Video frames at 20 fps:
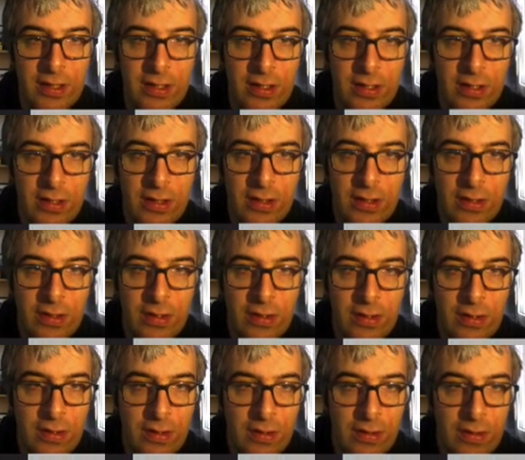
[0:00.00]

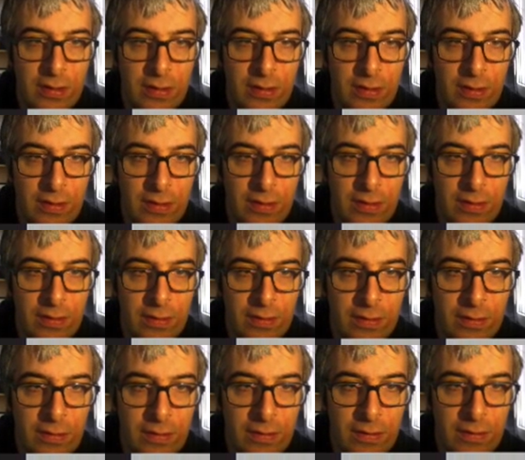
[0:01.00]

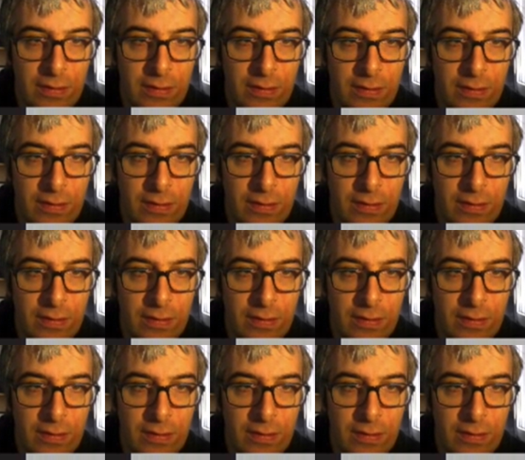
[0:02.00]
[no speech]